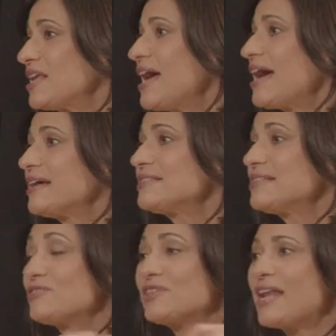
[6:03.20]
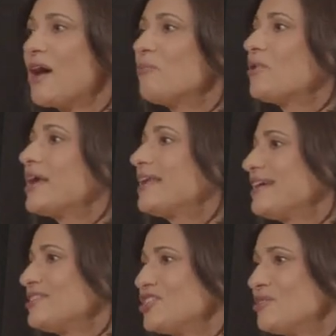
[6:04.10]
X, there's an outbreak
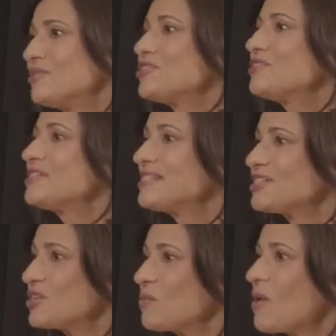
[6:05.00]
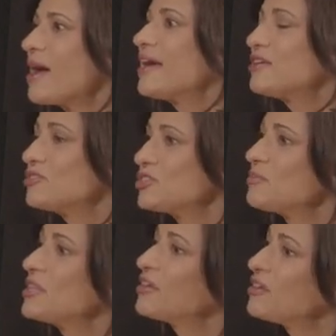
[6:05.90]
next to you in jurisdiction Y, you should
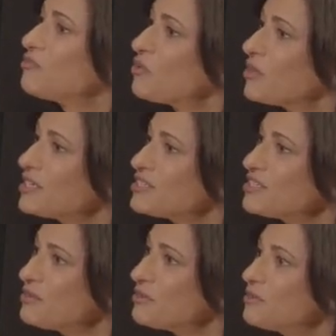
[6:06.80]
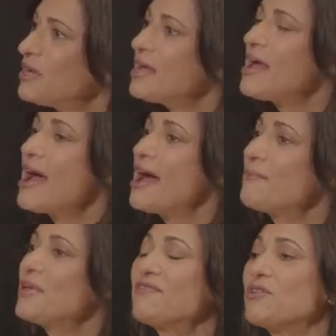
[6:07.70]
be looking for it too.
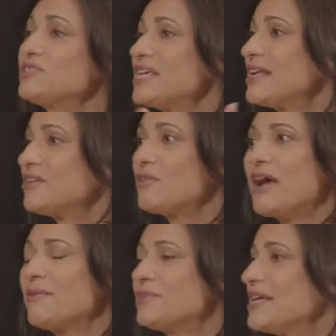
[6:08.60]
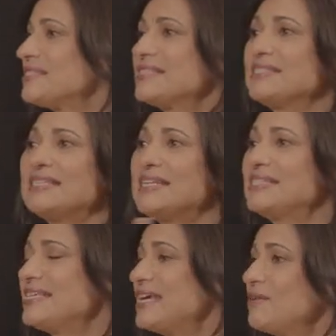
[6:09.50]
If those data don't come to us in
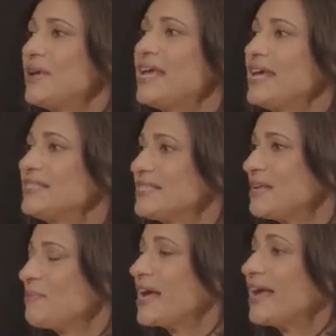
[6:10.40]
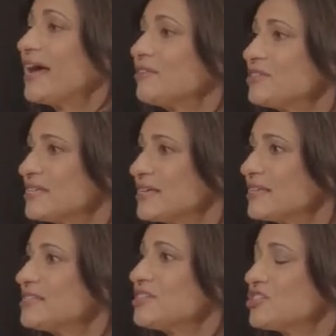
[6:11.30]
CDC, we can't send it back out
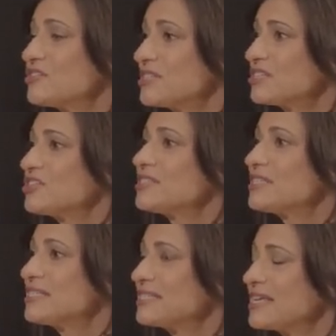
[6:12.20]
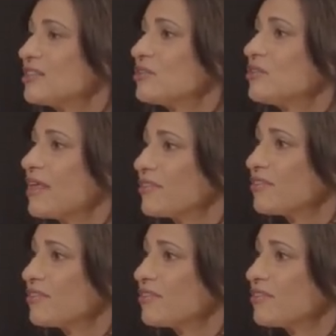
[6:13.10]
to jurisdictions and to state and local health